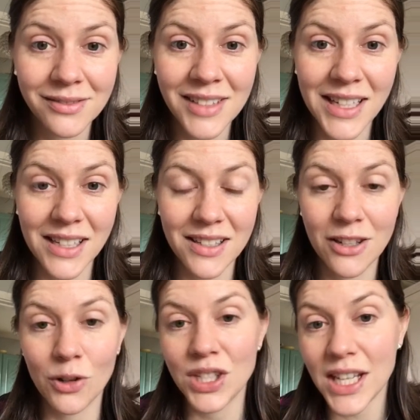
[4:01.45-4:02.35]
He doesn't
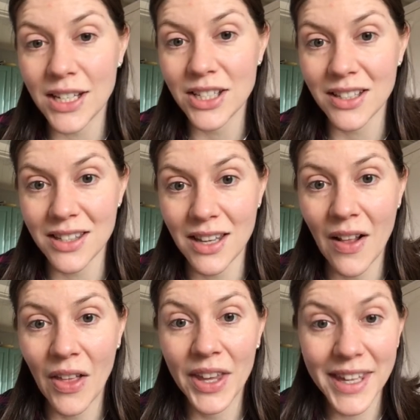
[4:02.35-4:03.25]
not teach us.
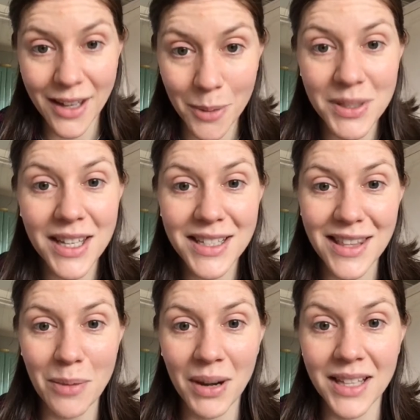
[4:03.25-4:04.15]
He comes into
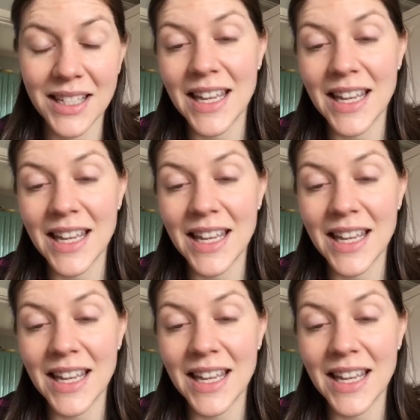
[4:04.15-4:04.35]
that place.